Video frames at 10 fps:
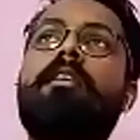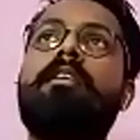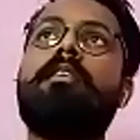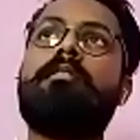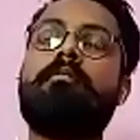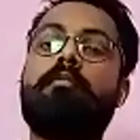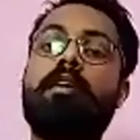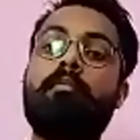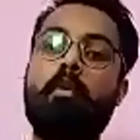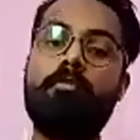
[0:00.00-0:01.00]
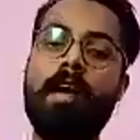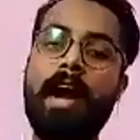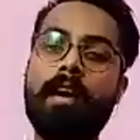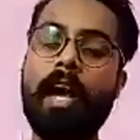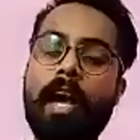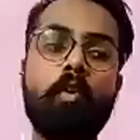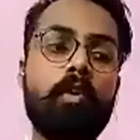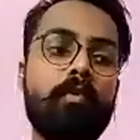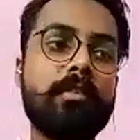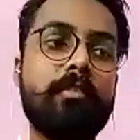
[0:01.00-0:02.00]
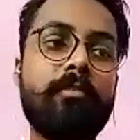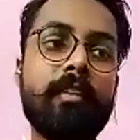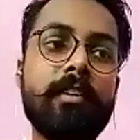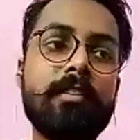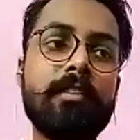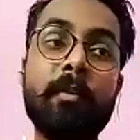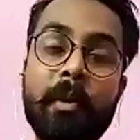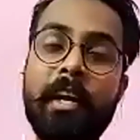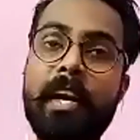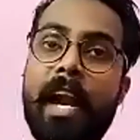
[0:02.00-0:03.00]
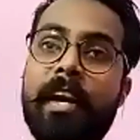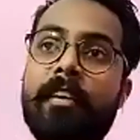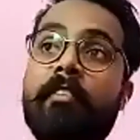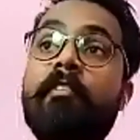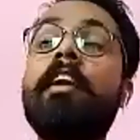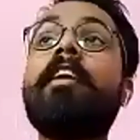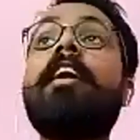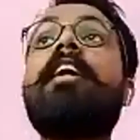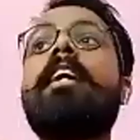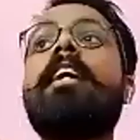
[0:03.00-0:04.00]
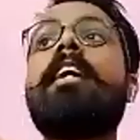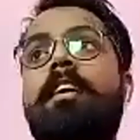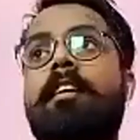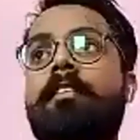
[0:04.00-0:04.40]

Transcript: One more fact: Nikon was the first company that invented DSLR.